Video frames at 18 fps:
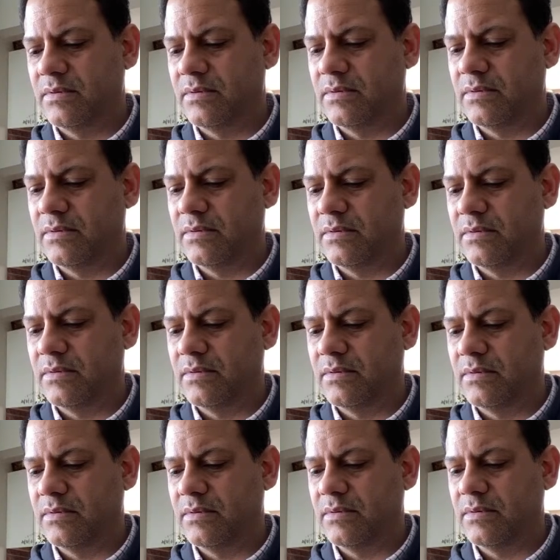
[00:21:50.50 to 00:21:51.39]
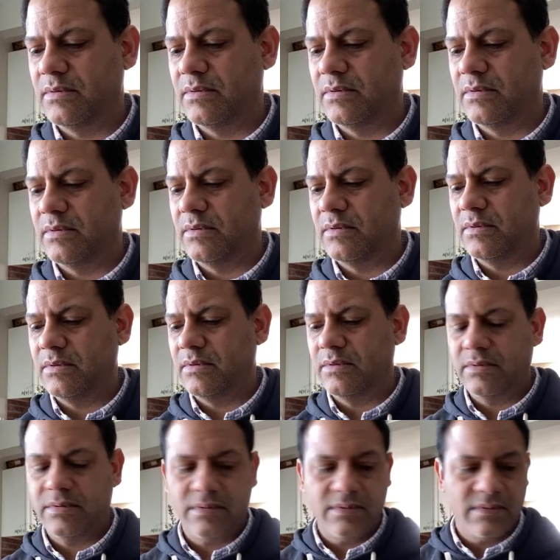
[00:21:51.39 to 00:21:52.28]

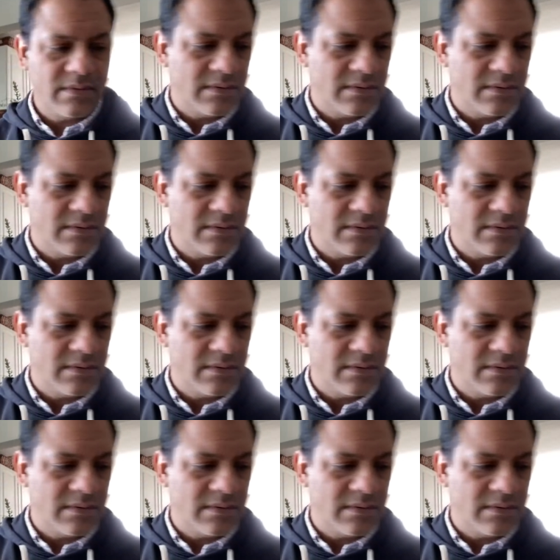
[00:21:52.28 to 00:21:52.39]
No one is speaking in this clip.